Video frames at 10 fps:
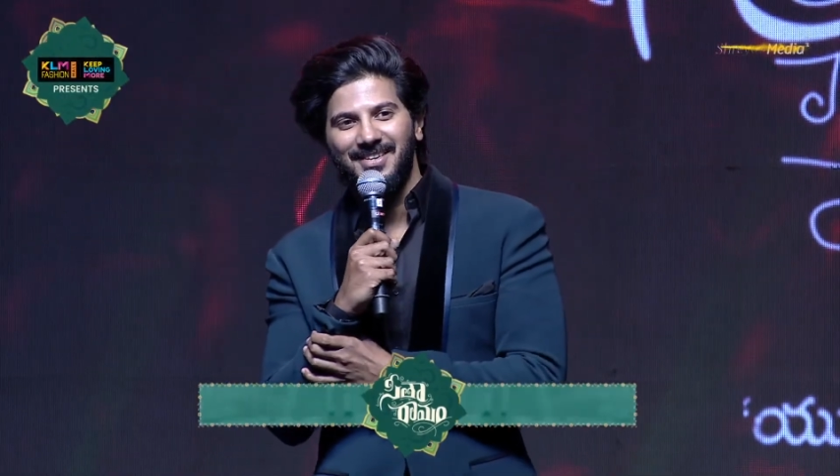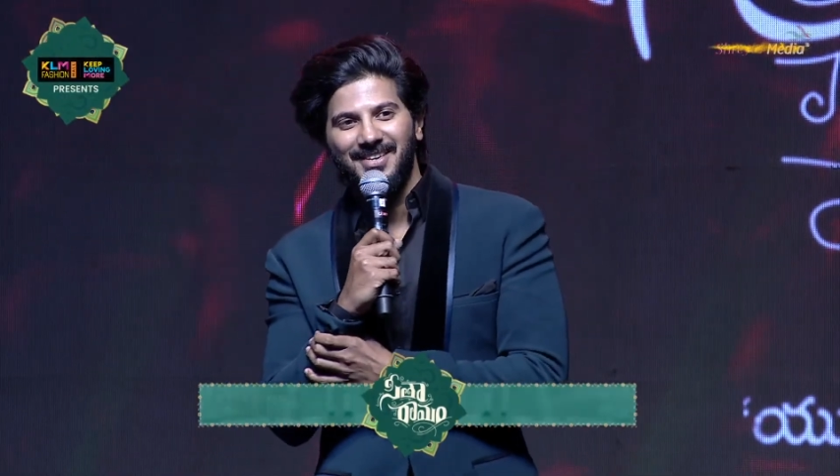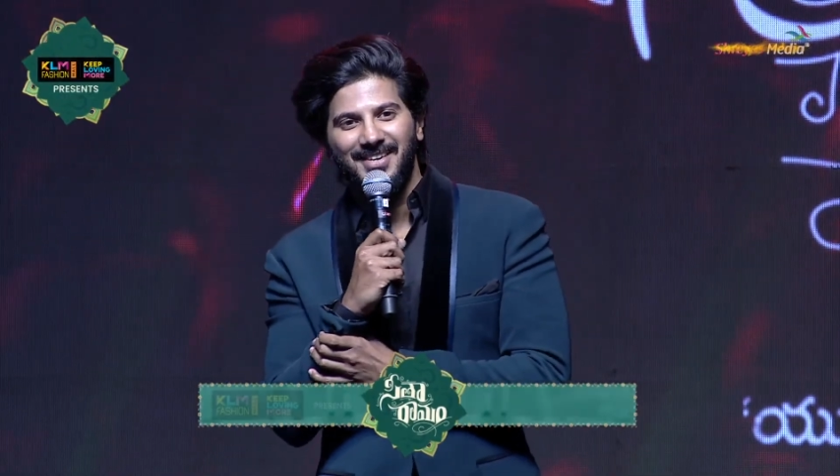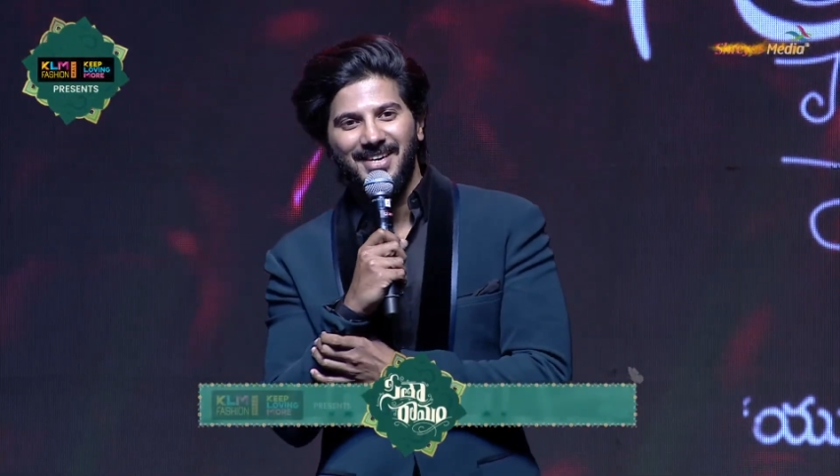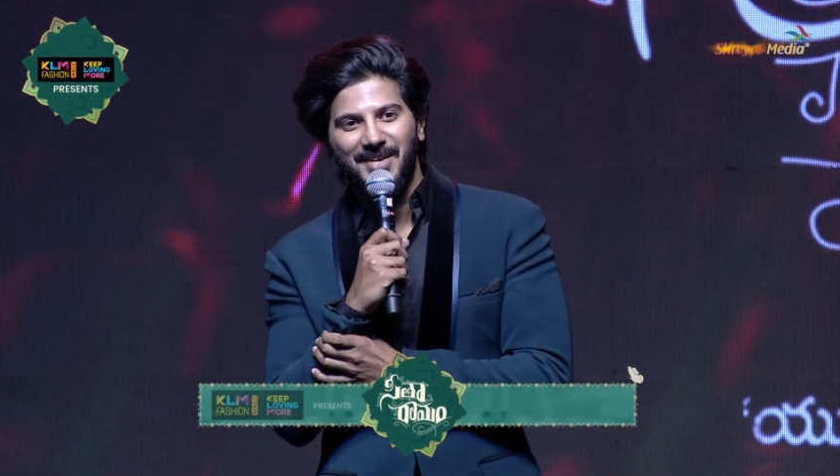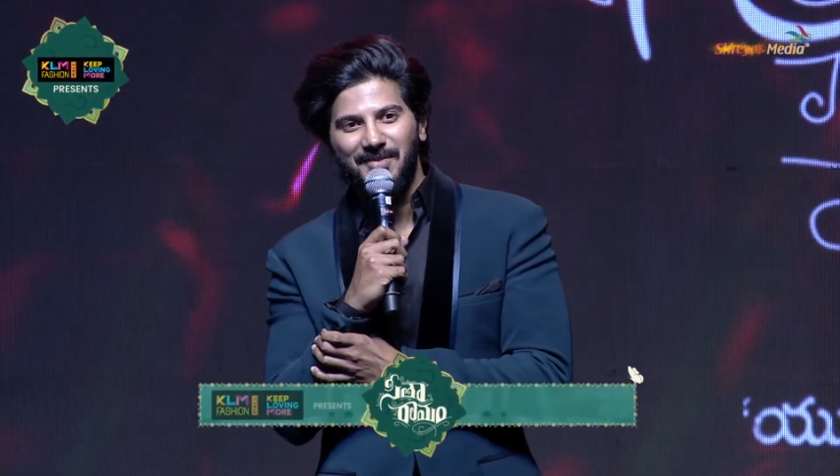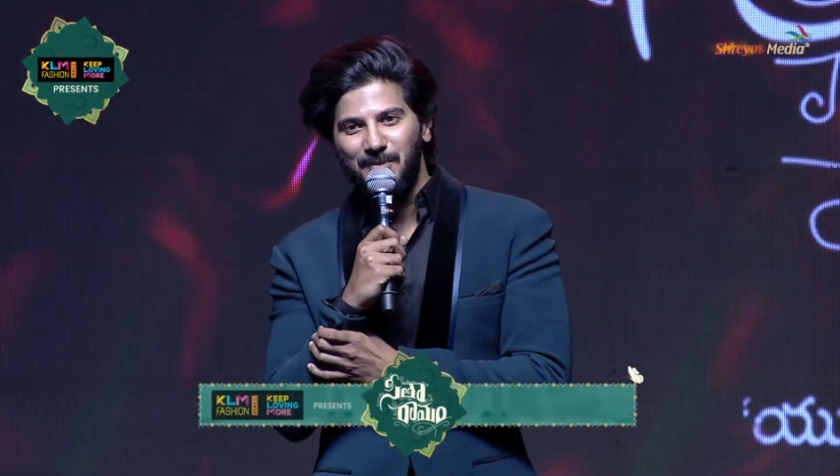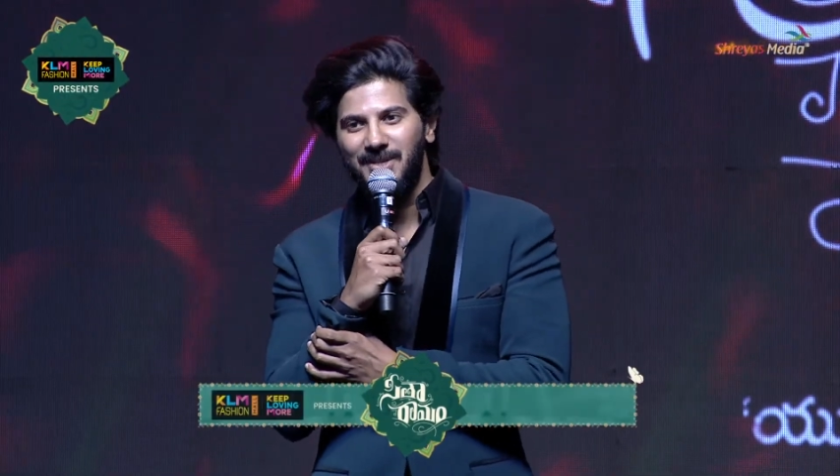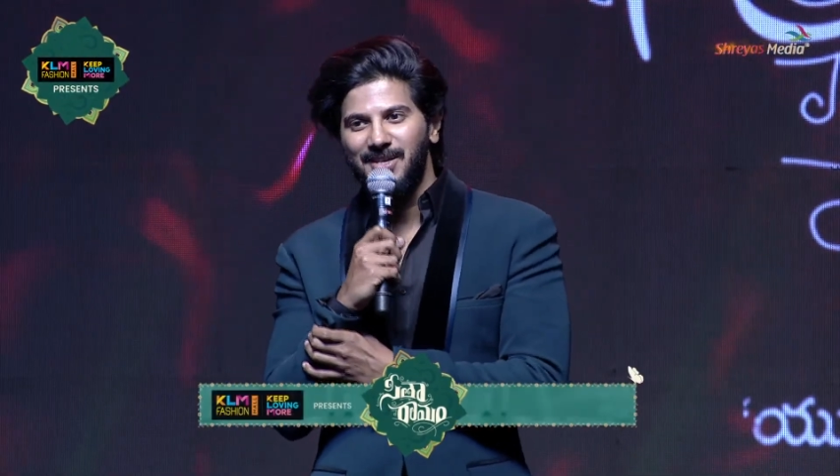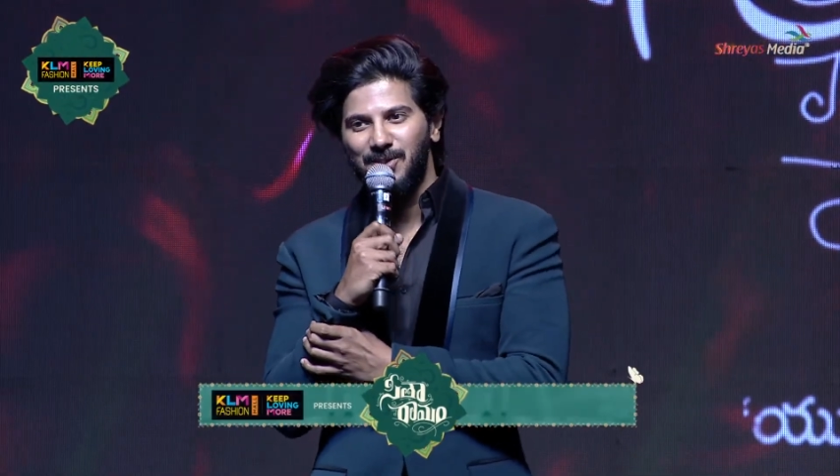Uh, let
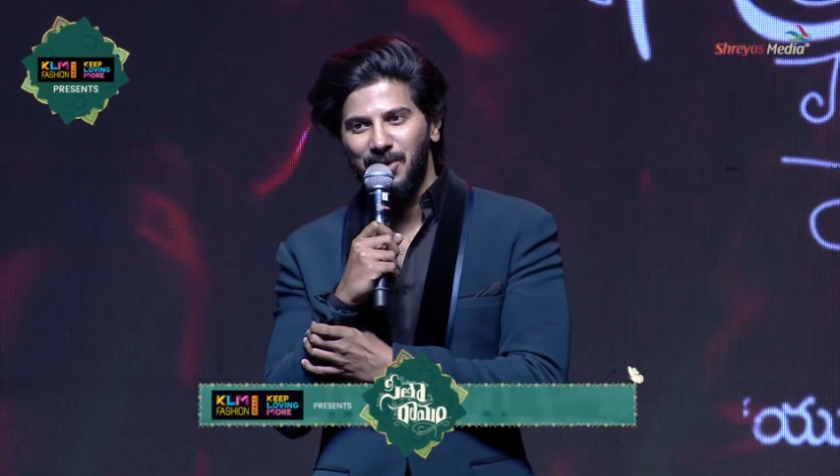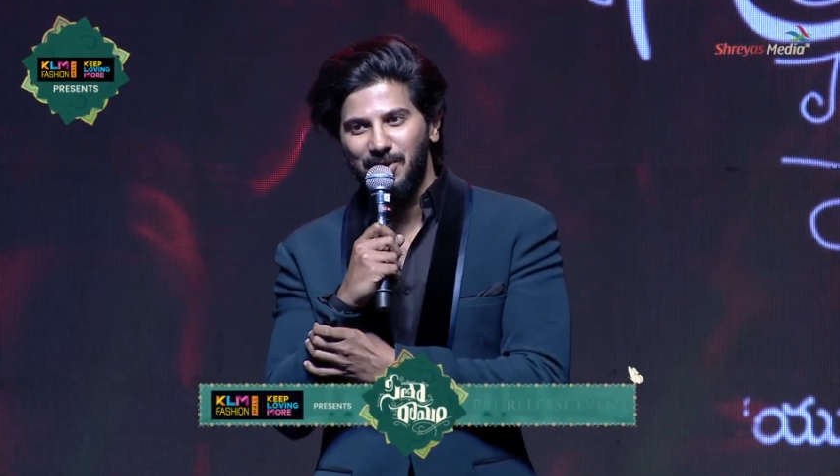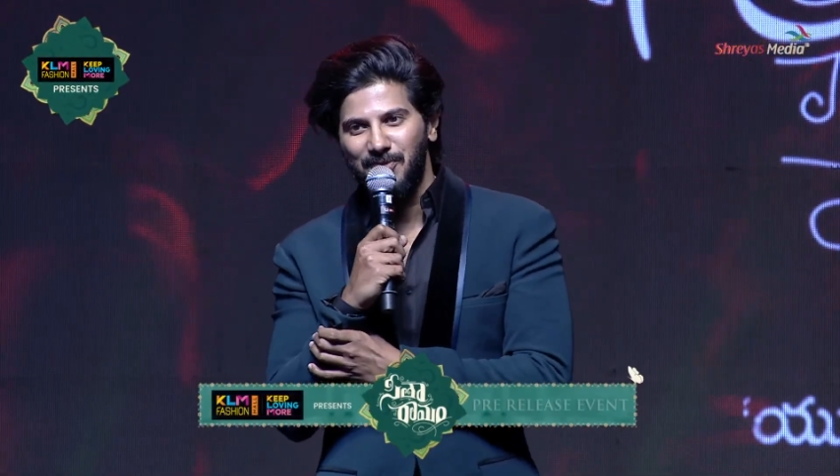everybody enjoy the